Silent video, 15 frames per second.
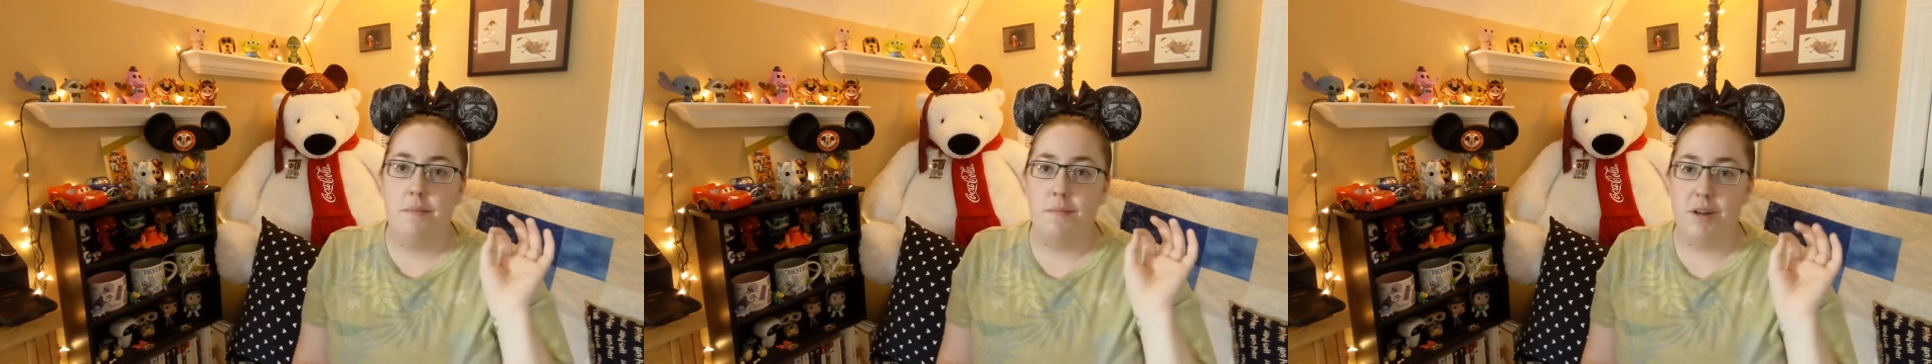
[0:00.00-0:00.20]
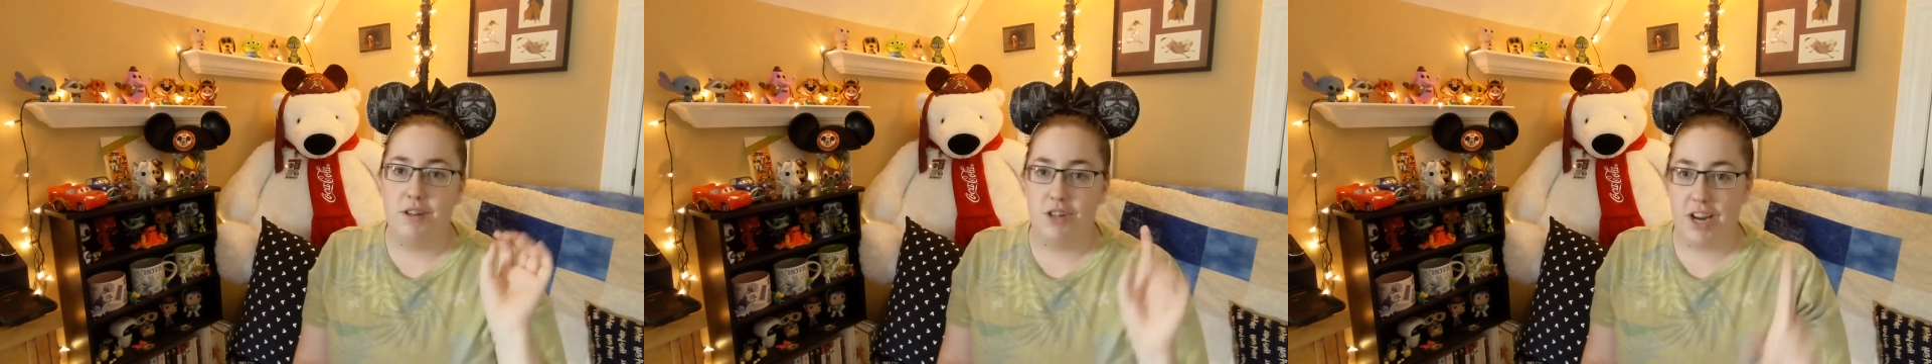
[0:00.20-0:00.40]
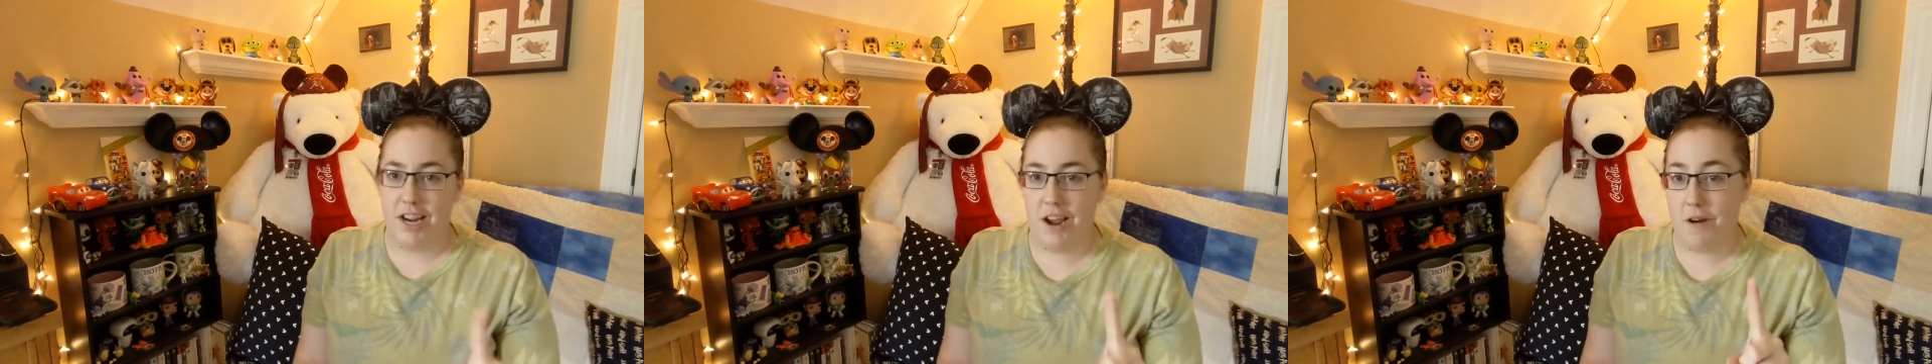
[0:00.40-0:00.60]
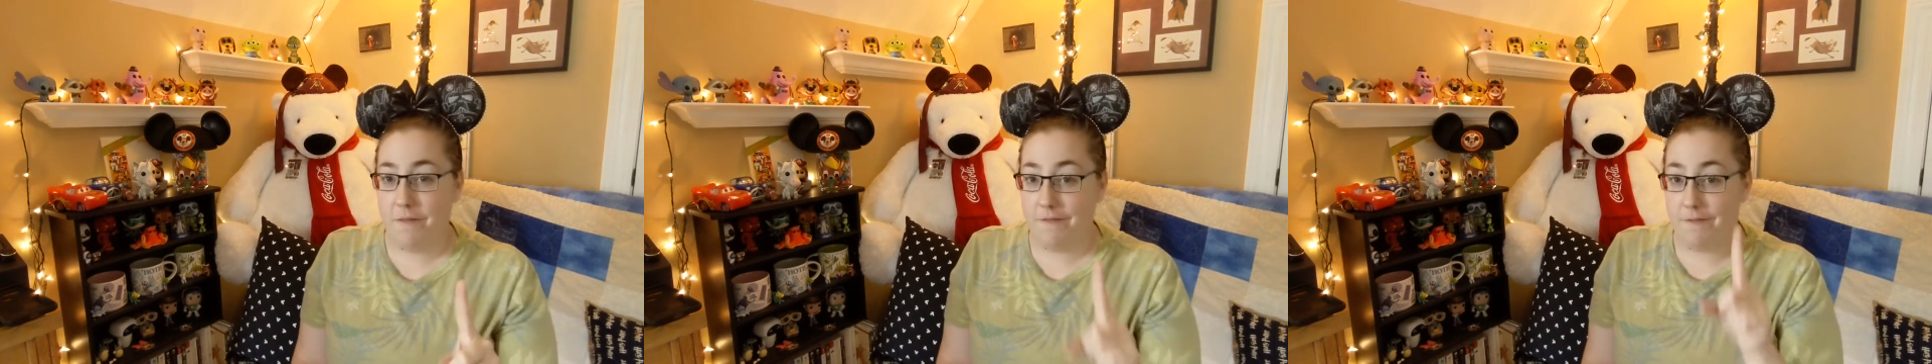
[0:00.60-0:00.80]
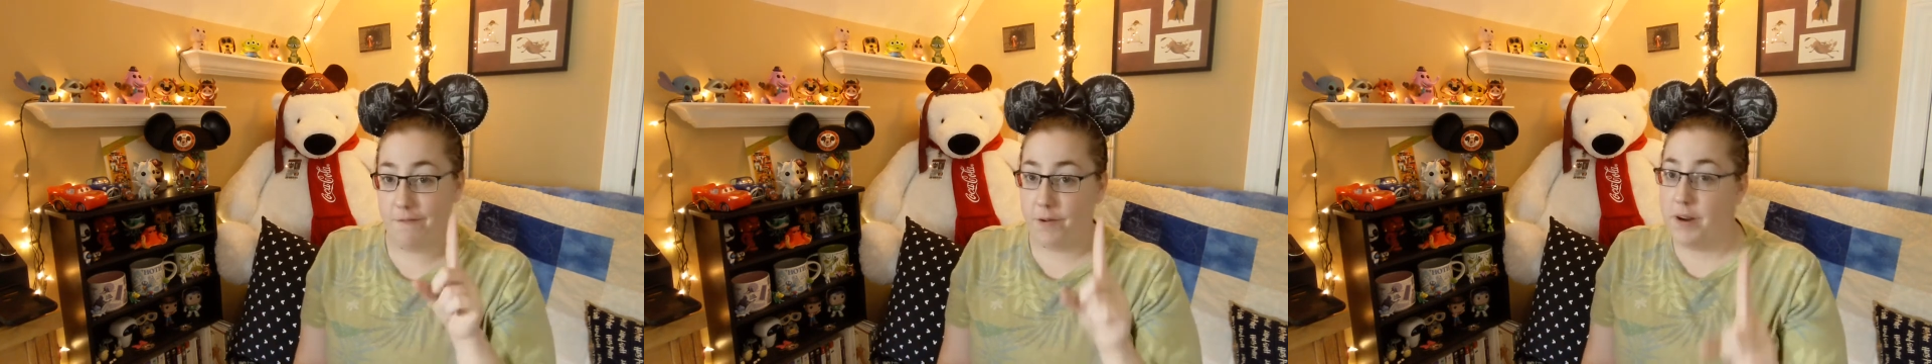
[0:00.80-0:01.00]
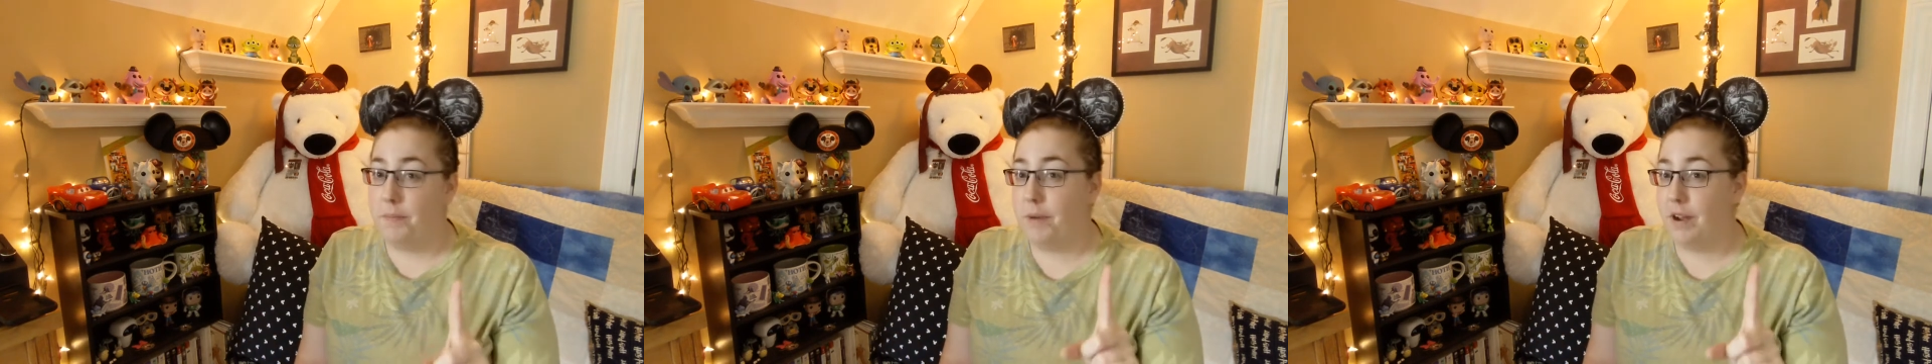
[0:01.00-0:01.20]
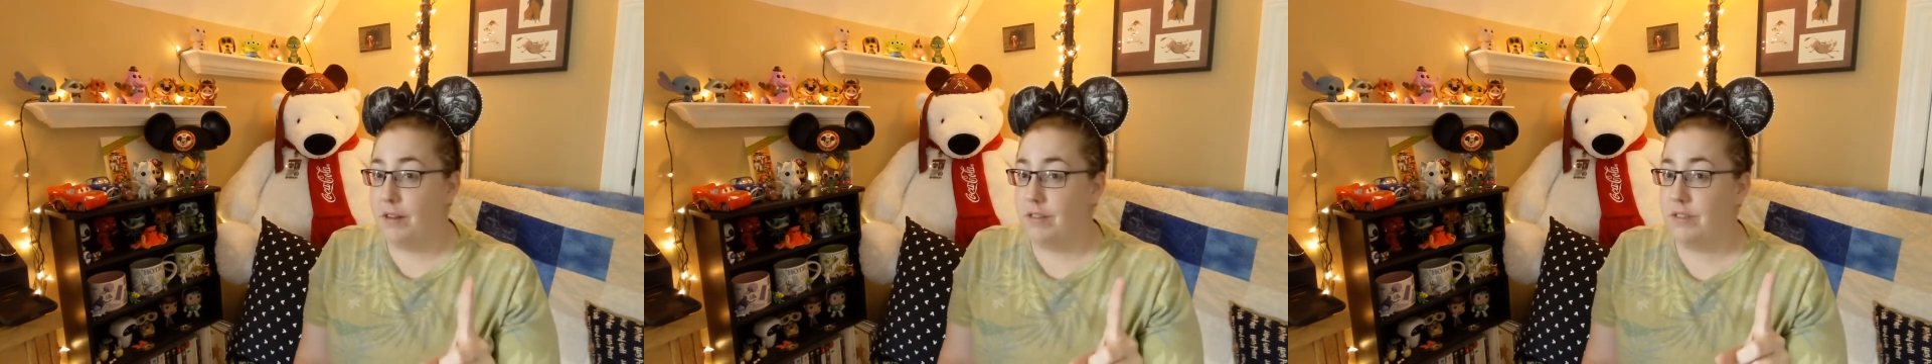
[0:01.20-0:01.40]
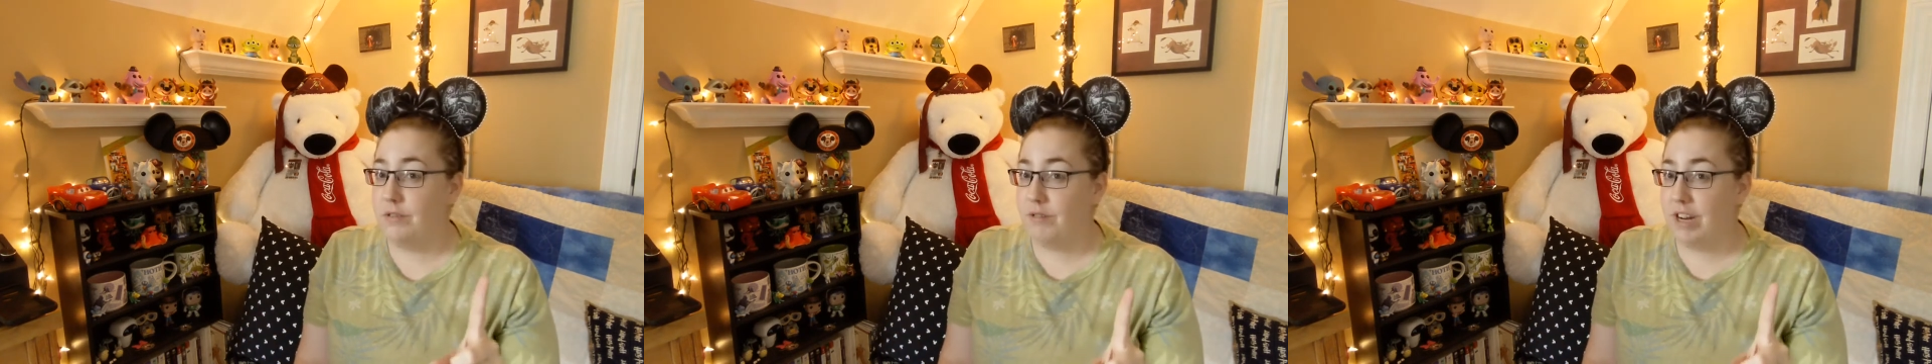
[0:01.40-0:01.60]
But check out
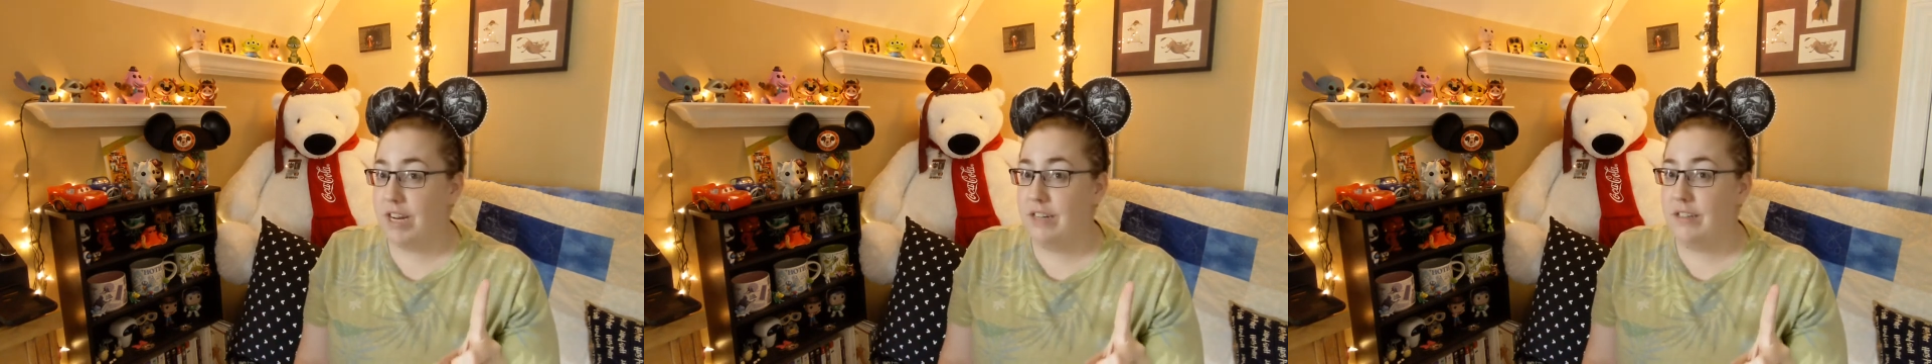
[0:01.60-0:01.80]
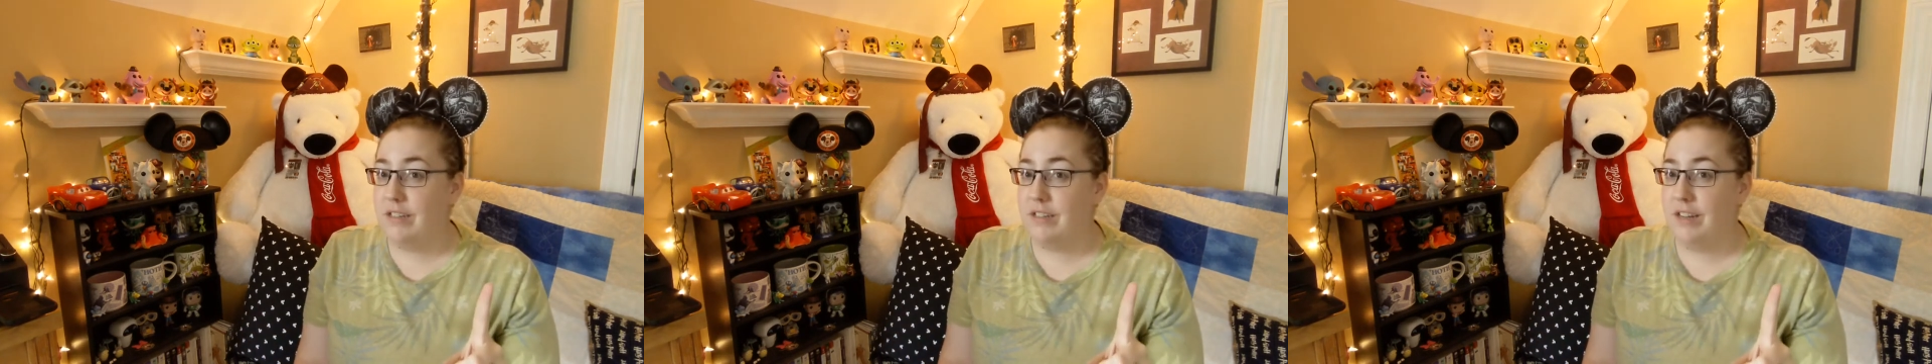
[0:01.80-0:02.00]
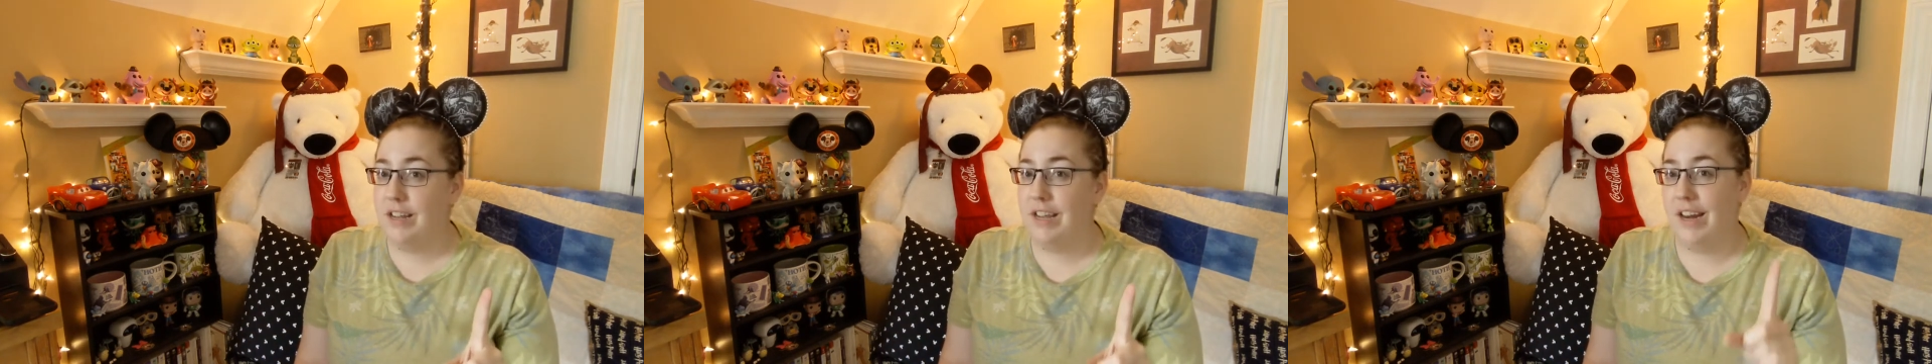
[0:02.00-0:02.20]
Fremont Street.